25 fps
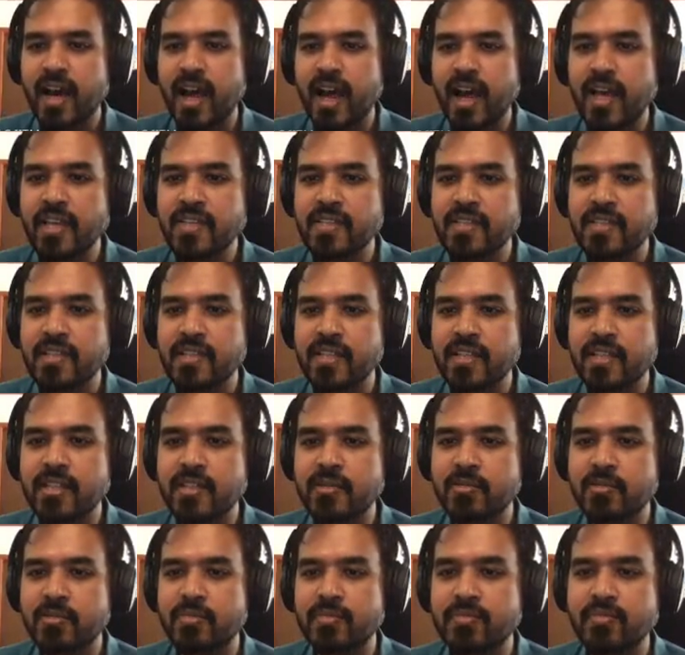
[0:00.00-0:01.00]
right?
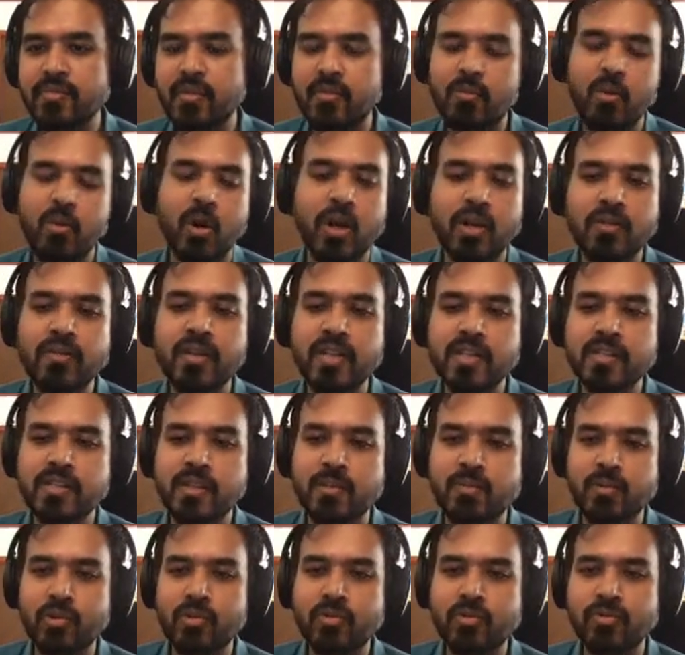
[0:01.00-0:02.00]
And
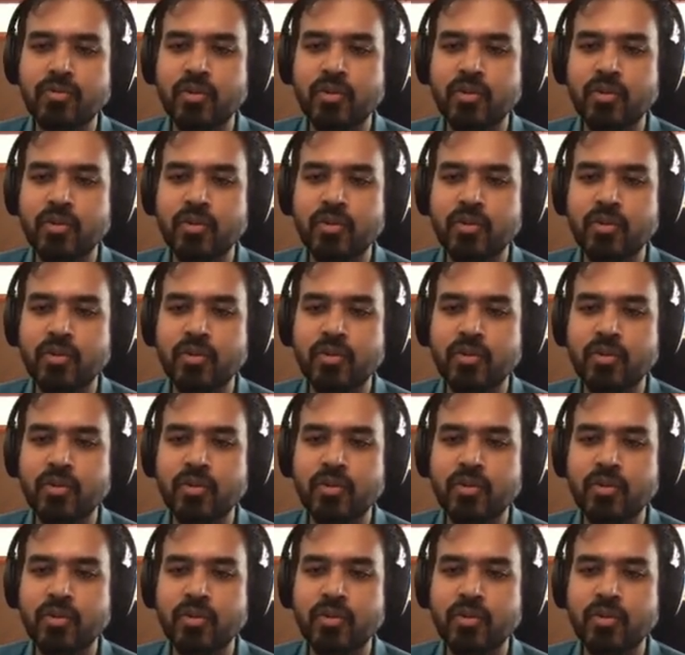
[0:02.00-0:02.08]
the